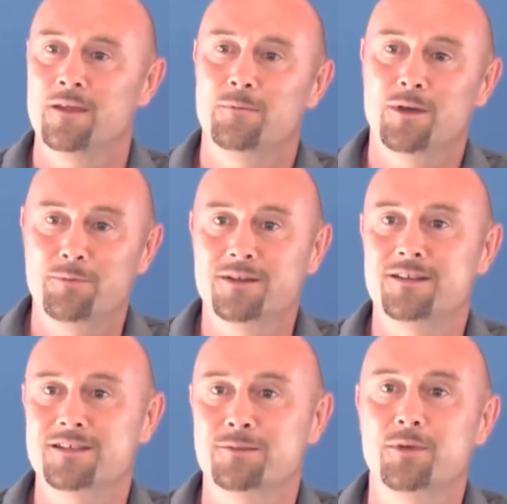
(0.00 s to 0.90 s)
by
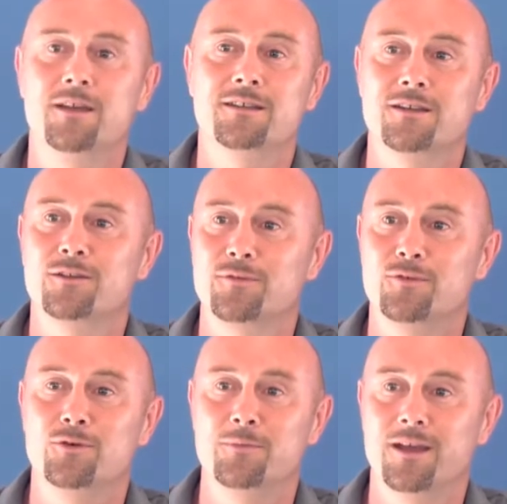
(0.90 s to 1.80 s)
participating in the
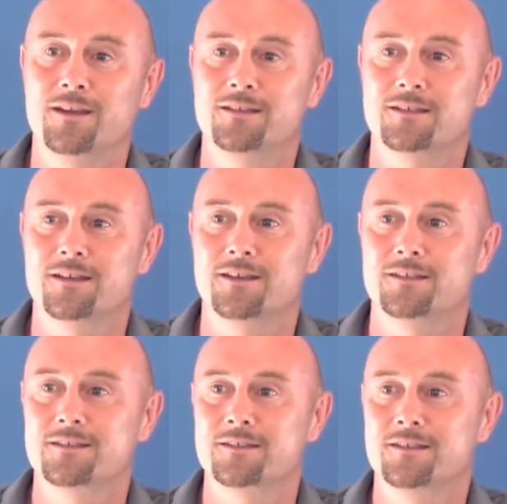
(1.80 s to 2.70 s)
Four
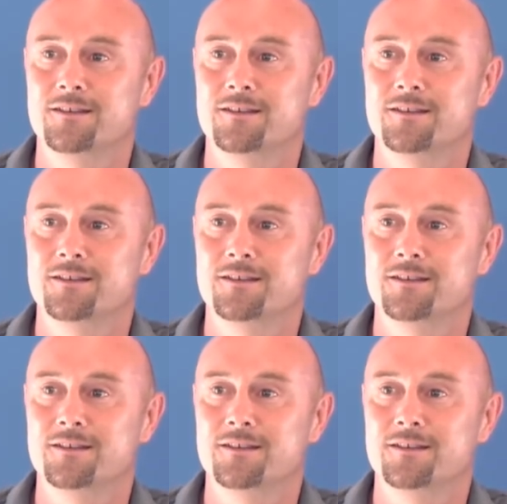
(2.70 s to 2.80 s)
Mainstays.